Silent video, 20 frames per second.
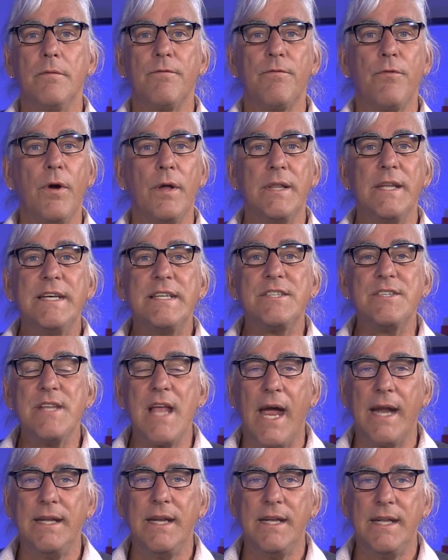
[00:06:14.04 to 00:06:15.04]
for at least
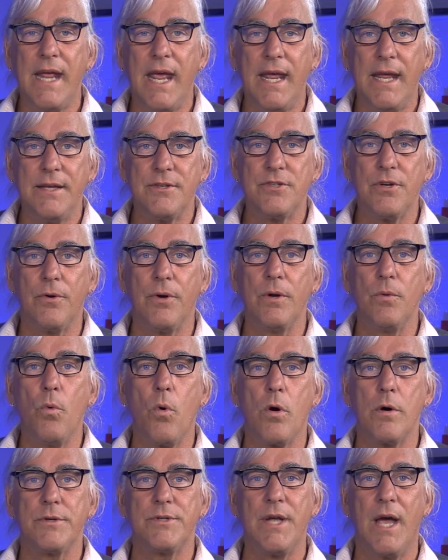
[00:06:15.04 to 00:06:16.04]
90 days during
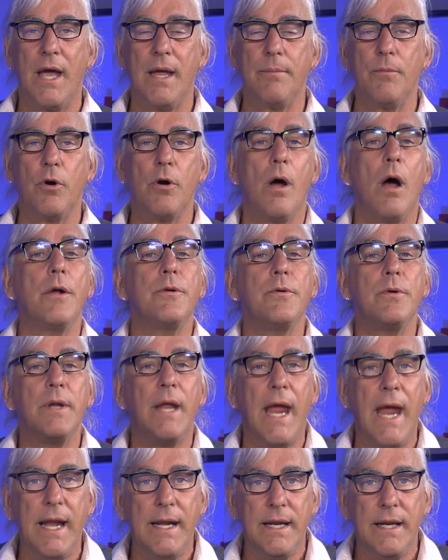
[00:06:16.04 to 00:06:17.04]
wartime or
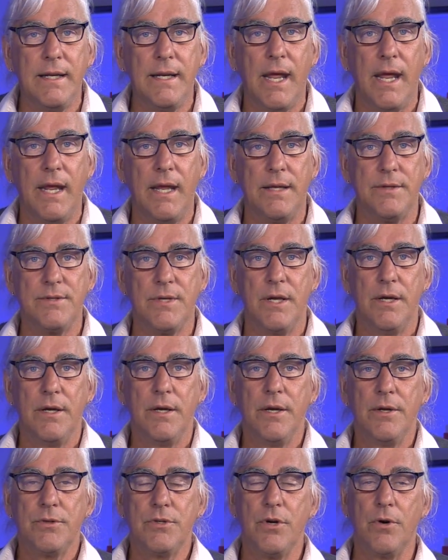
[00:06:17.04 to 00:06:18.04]
180 days
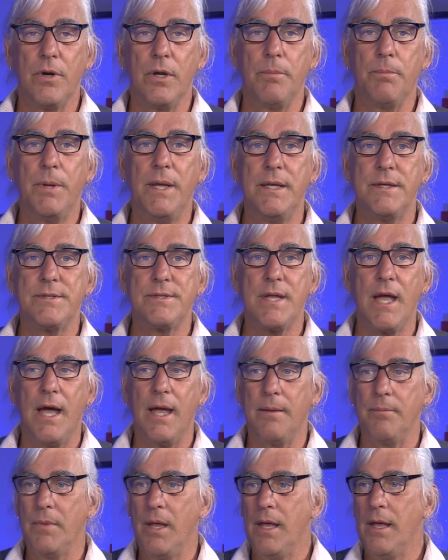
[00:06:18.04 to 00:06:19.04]
during
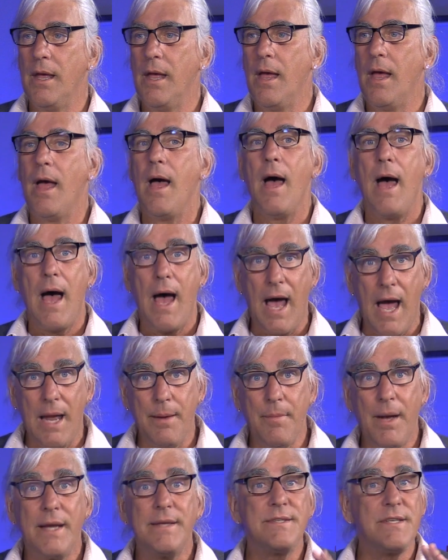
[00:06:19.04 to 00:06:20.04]
peacetime. I
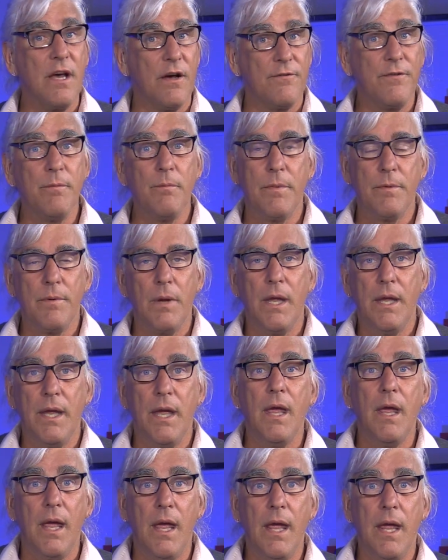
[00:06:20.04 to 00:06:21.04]
myself am a,
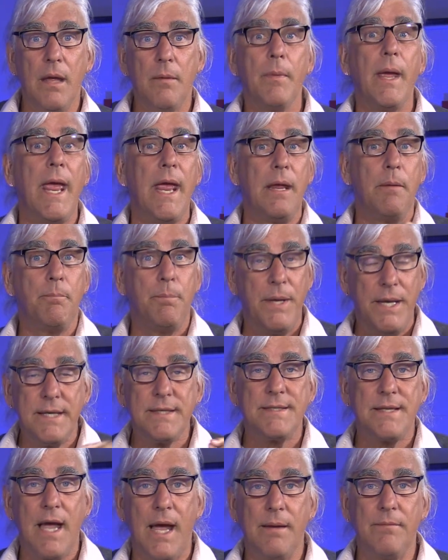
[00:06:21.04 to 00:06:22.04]
am a
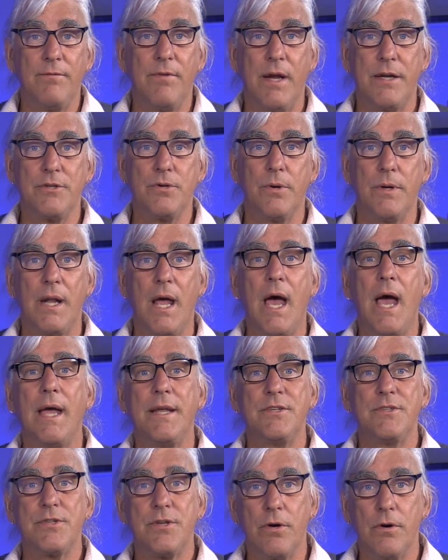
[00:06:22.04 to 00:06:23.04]
peacetime veteran.
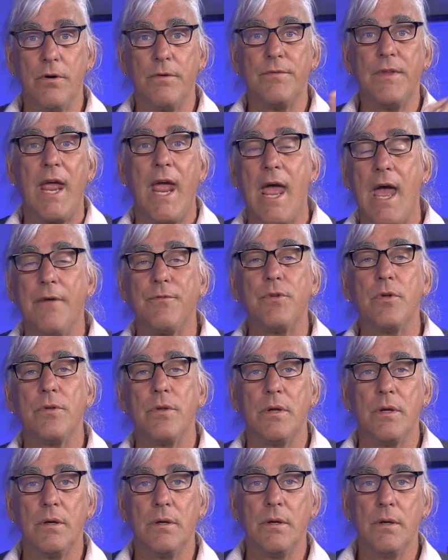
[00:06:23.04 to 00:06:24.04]
I served after
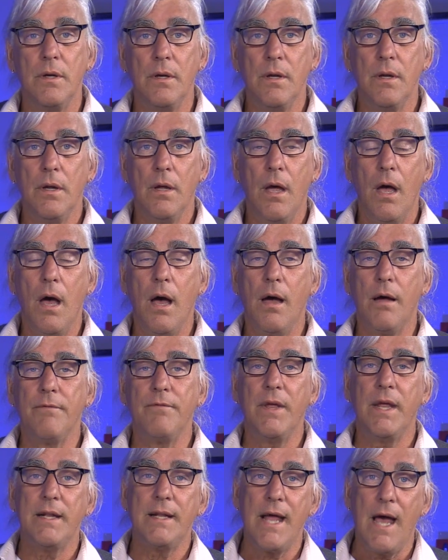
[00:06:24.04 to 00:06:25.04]
the uh,
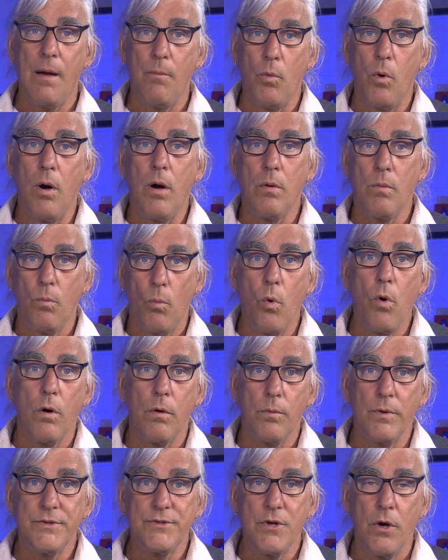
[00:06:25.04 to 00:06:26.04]
Vietnam War,
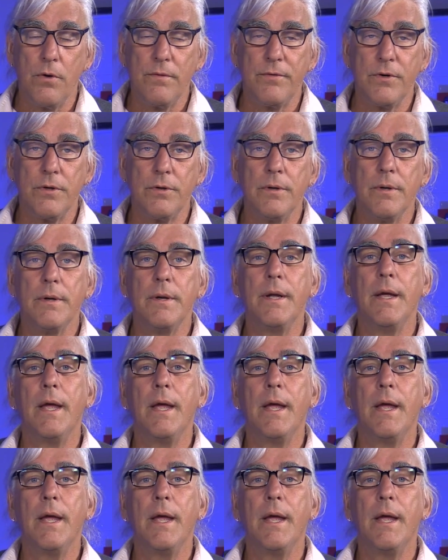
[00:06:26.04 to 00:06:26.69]
War was over